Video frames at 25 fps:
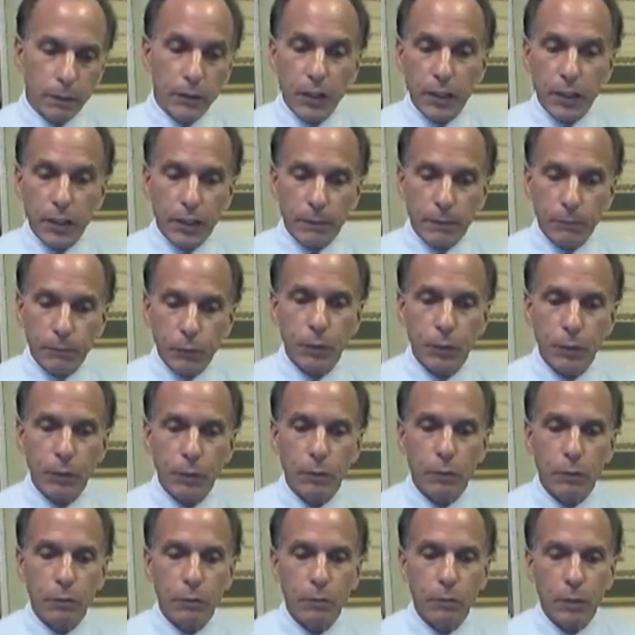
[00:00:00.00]

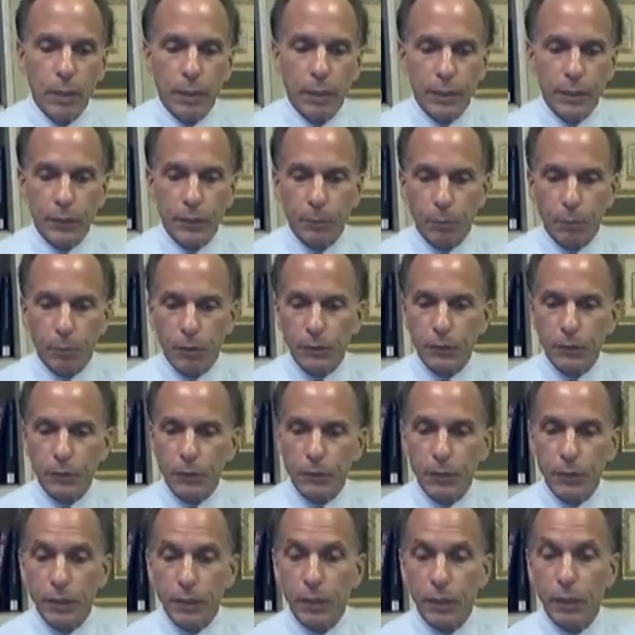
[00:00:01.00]
TM2
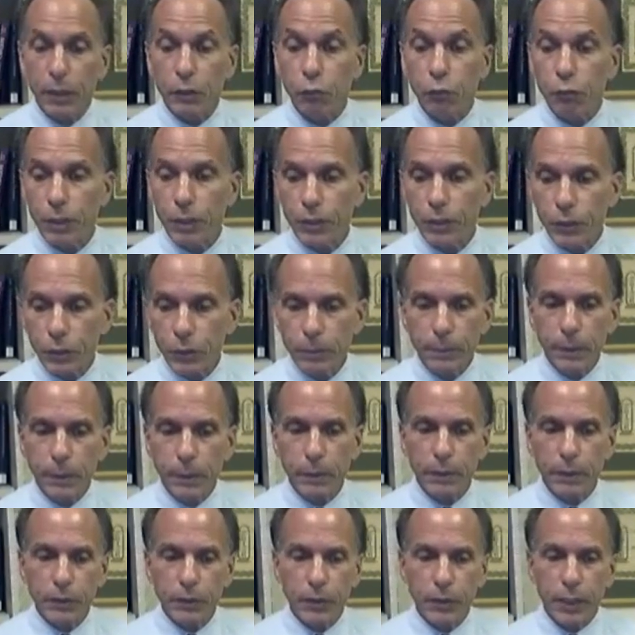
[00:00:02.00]
expresses an
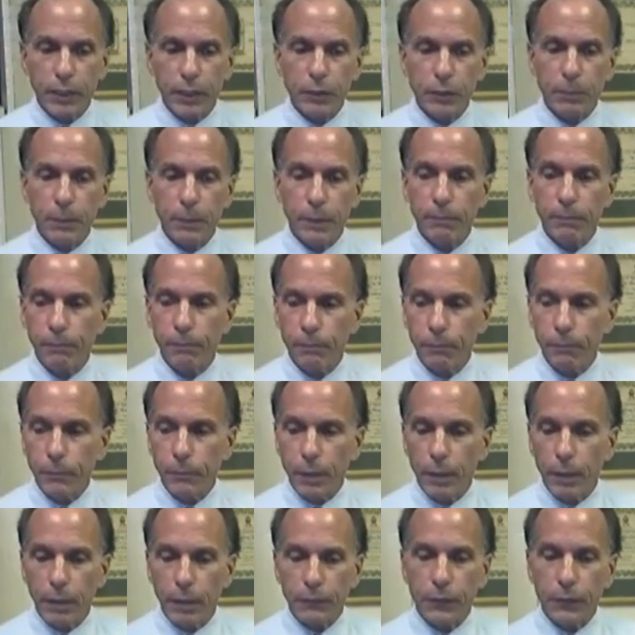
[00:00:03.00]
unreasonable assessment
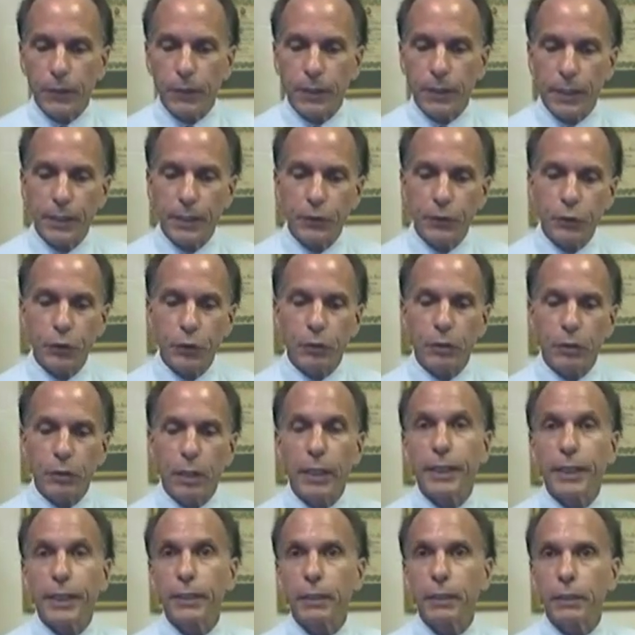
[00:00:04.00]
of the nature or
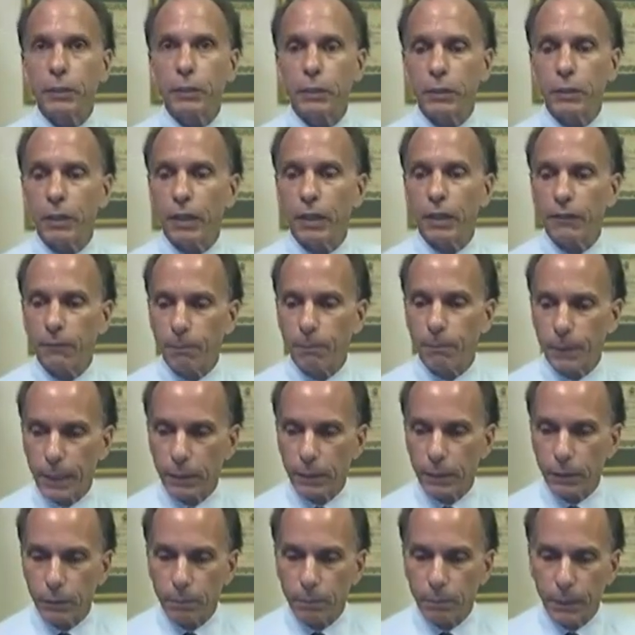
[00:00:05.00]
likelihood of
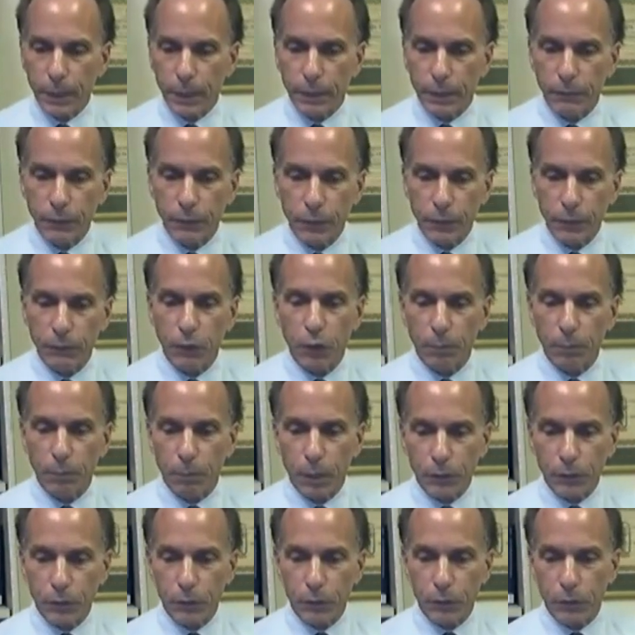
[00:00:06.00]
medical benefit from
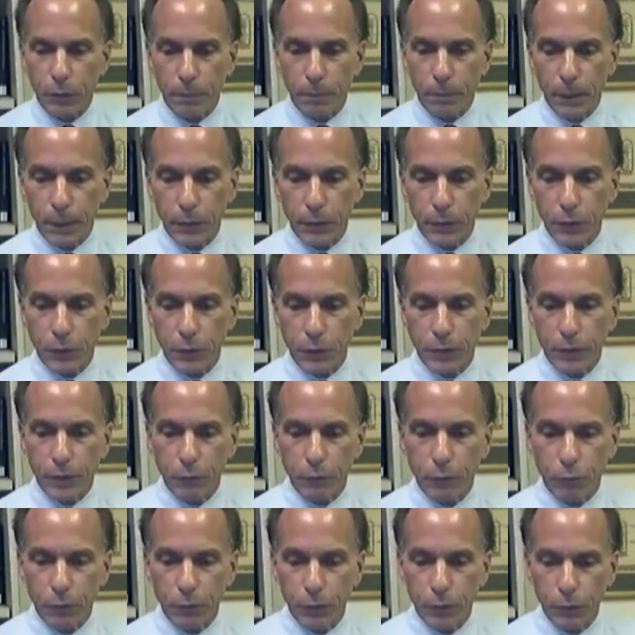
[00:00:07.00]
participation
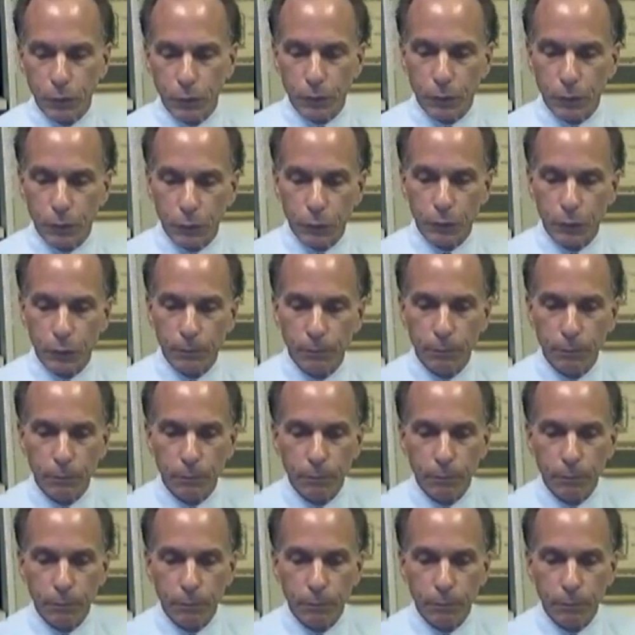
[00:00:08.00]
in research.